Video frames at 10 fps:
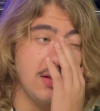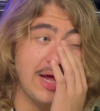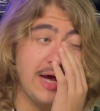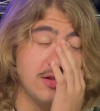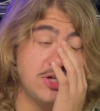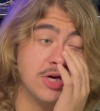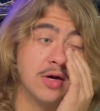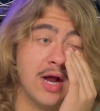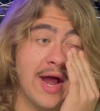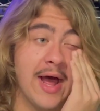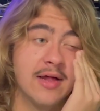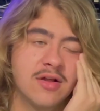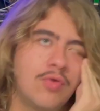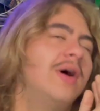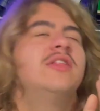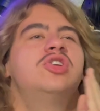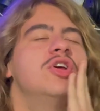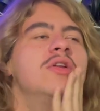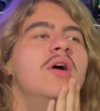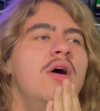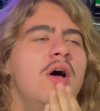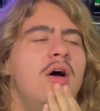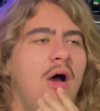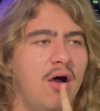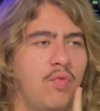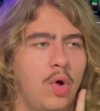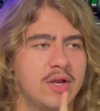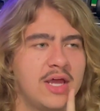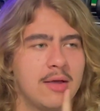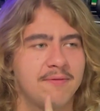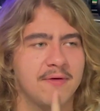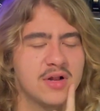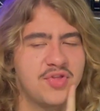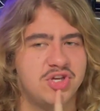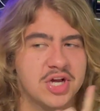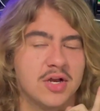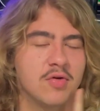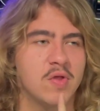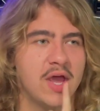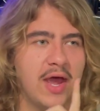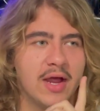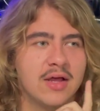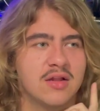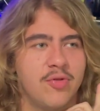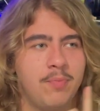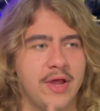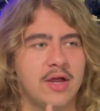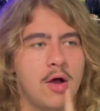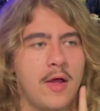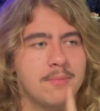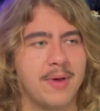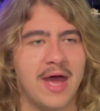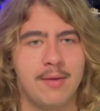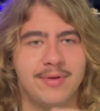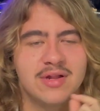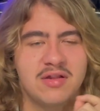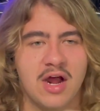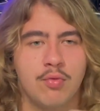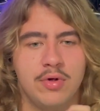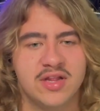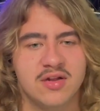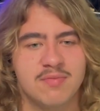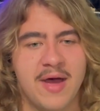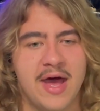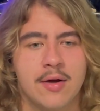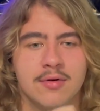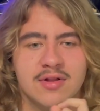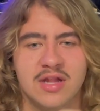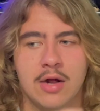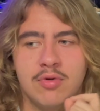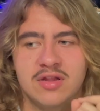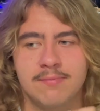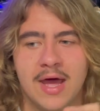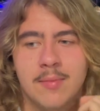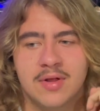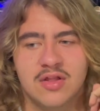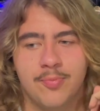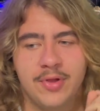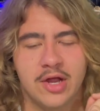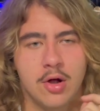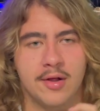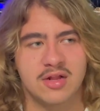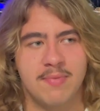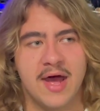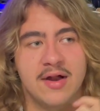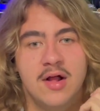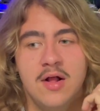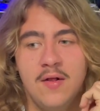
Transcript: Last year, I asked a question of what came first, the chicken or the egg. Is the play calling bad because Zach Wilson's bad, or is Zach Wilson bad because the play calling's bad?